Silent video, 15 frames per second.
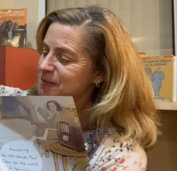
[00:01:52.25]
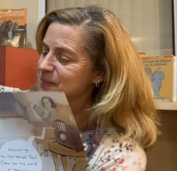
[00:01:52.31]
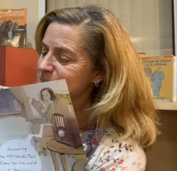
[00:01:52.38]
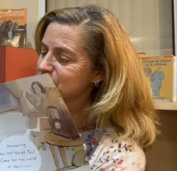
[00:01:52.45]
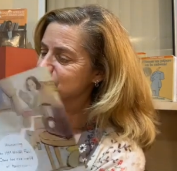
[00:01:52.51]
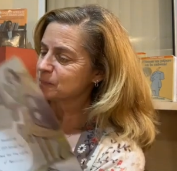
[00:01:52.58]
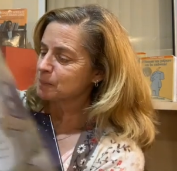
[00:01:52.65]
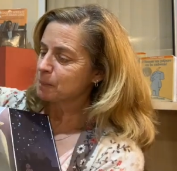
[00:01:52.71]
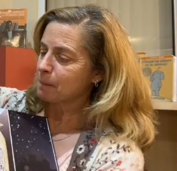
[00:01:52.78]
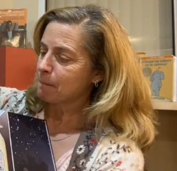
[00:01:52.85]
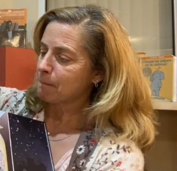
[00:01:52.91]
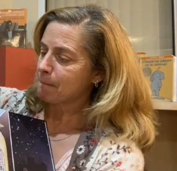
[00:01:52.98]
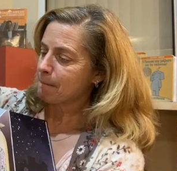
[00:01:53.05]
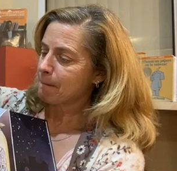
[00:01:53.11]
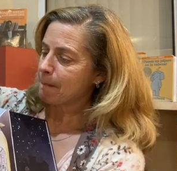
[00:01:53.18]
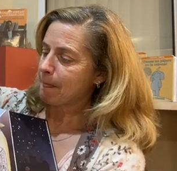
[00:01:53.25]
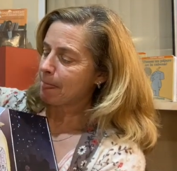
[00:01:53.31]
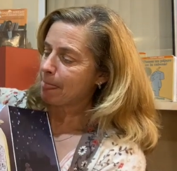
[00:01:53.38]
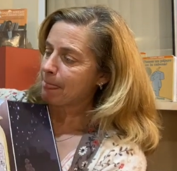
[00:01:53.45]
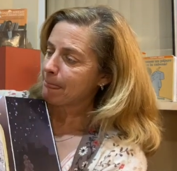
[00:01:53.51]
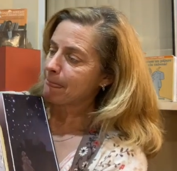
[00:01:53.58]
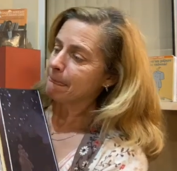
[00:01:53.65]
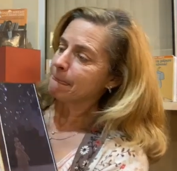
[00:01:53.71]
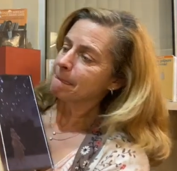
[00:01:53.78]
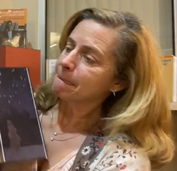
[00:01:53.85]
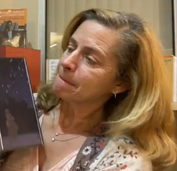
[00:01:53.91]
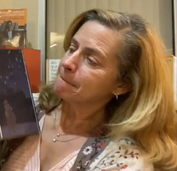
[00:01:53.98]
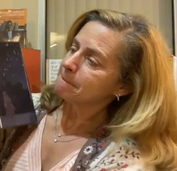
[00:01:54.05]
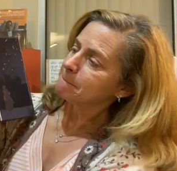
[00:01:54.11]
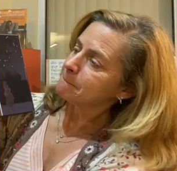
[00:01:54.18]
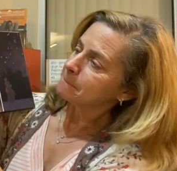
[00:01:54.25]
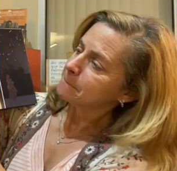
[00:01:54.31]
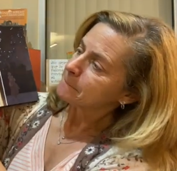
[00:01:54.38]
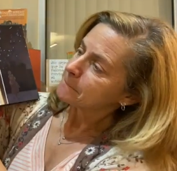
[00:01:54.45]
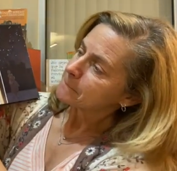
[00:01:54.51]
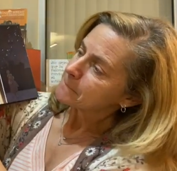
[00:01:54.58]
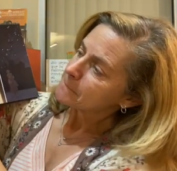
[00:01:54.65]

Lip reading: [no speech]